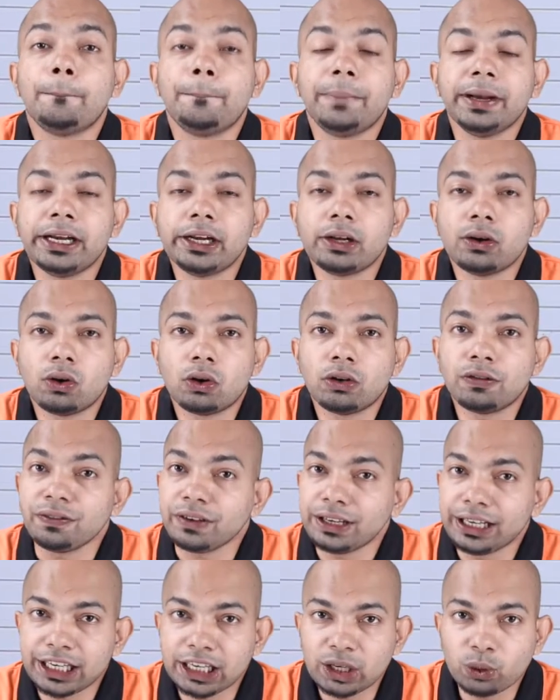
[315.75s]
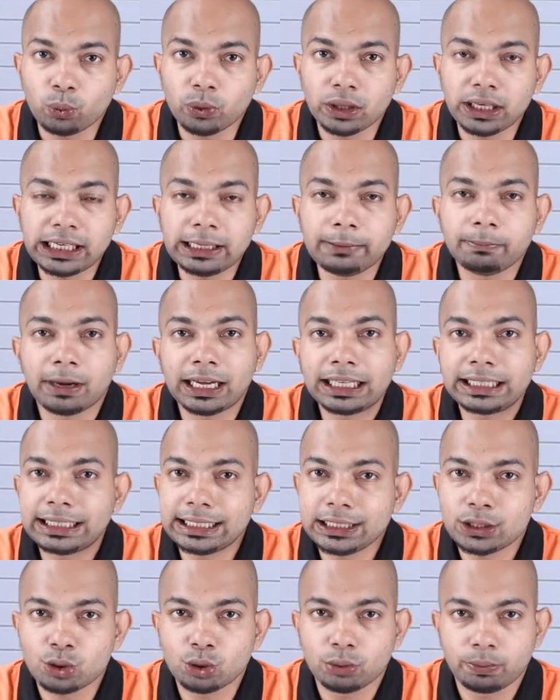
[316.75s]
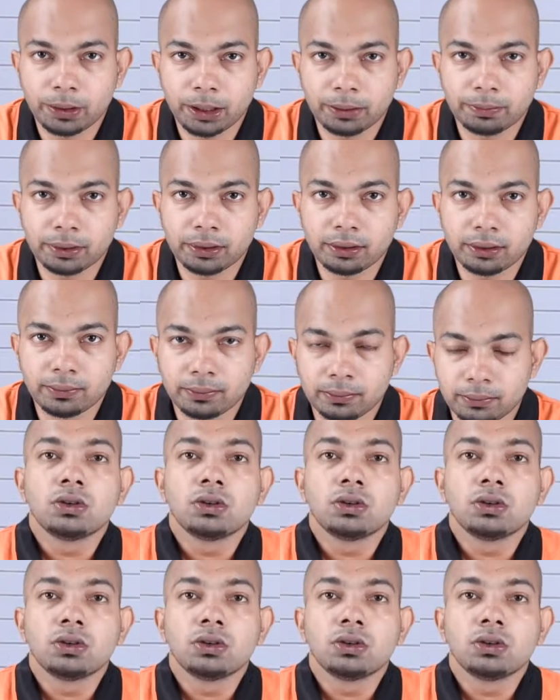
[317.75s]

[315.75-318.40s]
paid off equally by these two people.